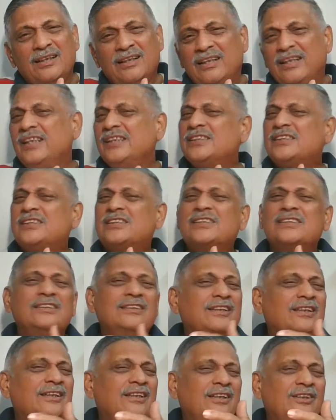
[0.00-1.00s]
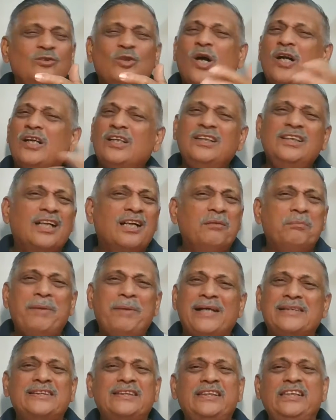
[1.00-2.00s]
is not in the
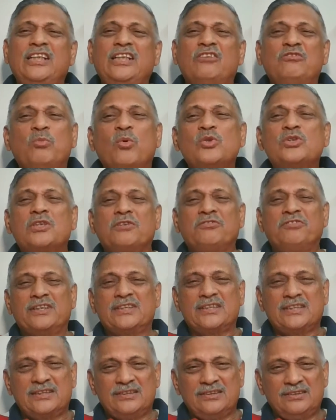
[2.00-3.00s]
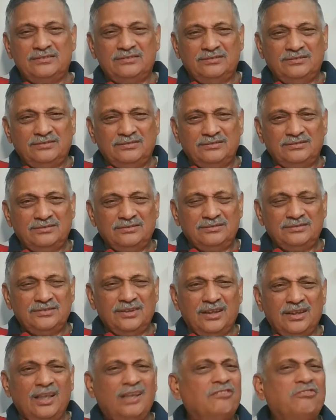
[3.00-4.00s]
capacity of most of us.
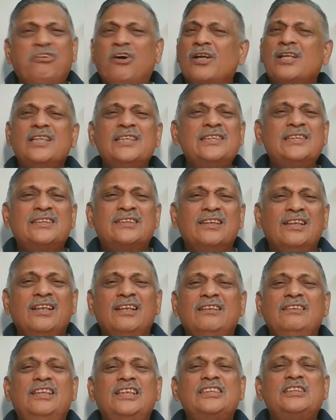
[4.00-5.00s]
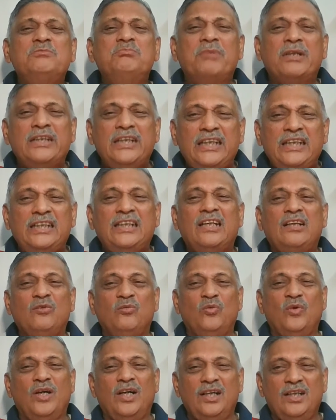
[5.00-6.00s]
For us, this material
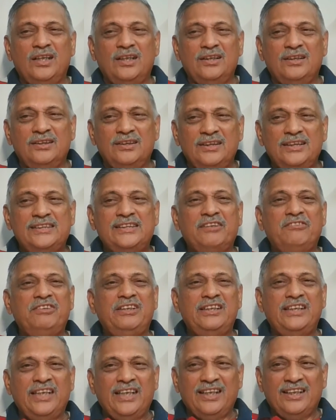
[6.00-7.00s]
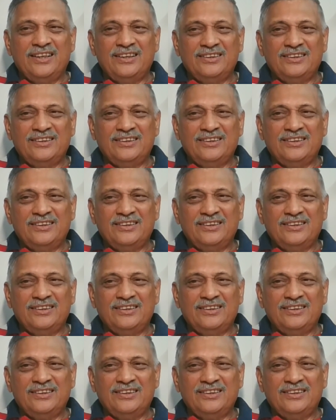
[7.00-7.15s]
world is everything.